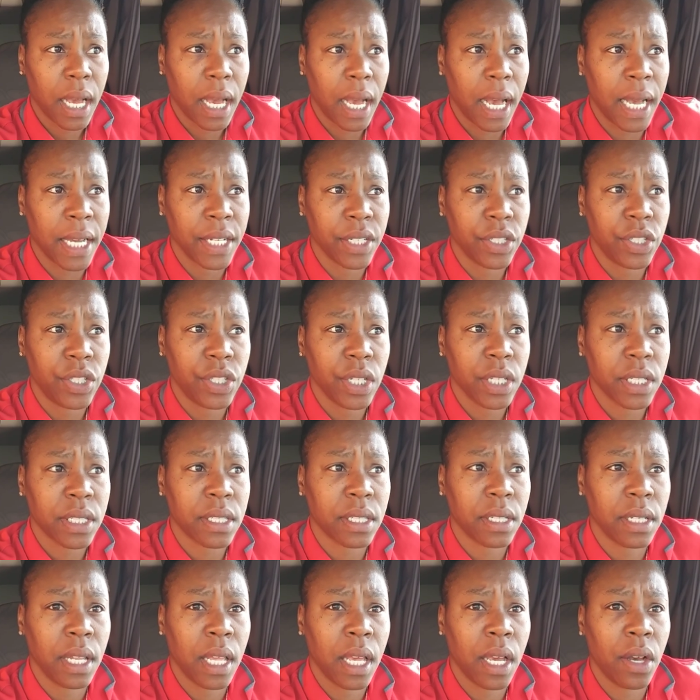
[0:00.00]
I
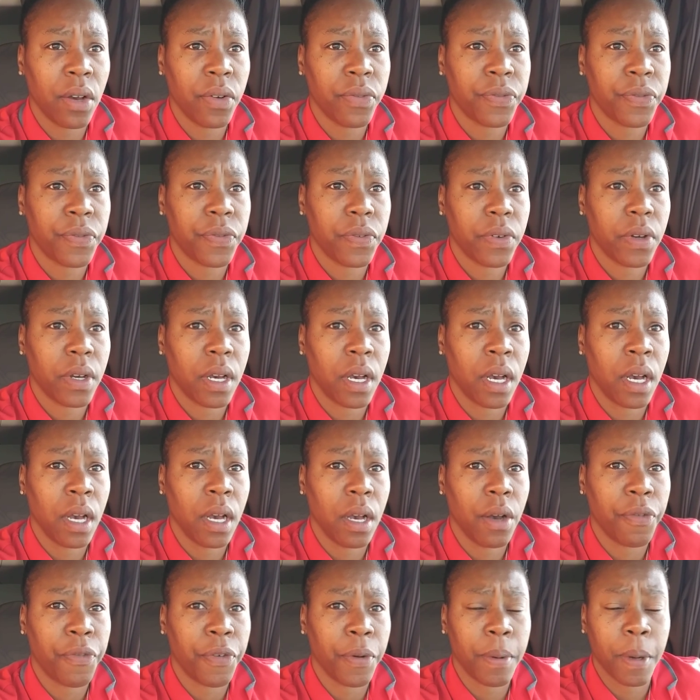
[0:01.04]
just left
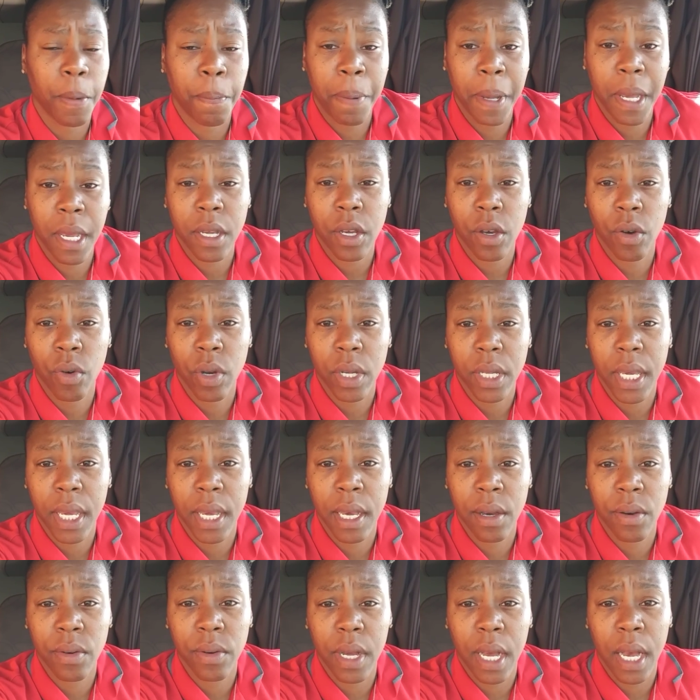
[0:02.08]
from the Petco
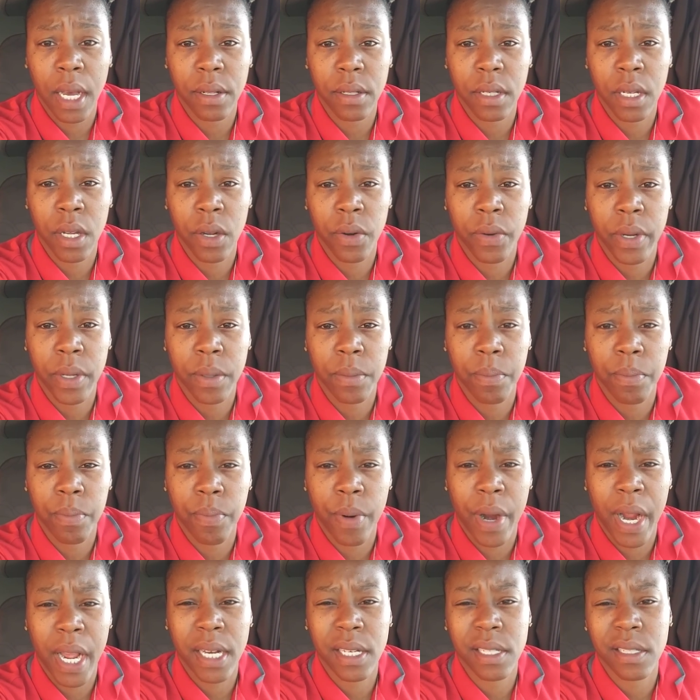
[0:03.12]
account out there in
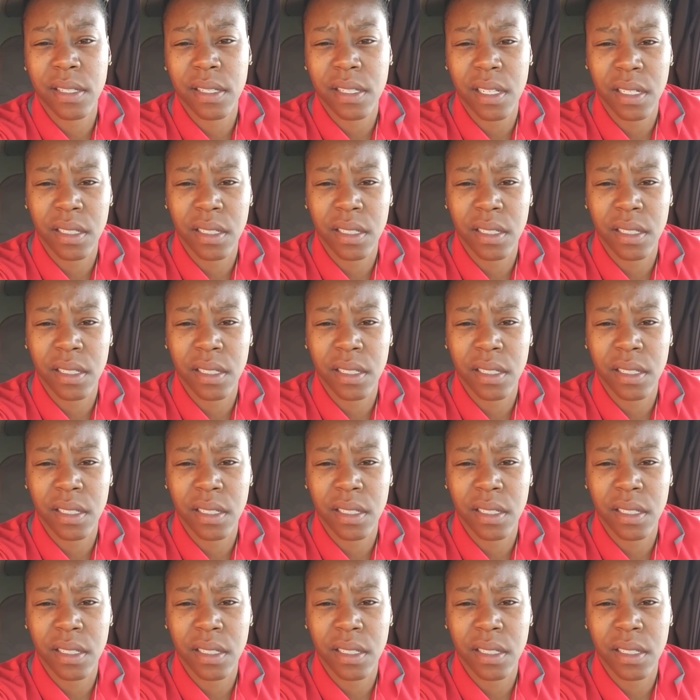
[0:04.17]
Brandon,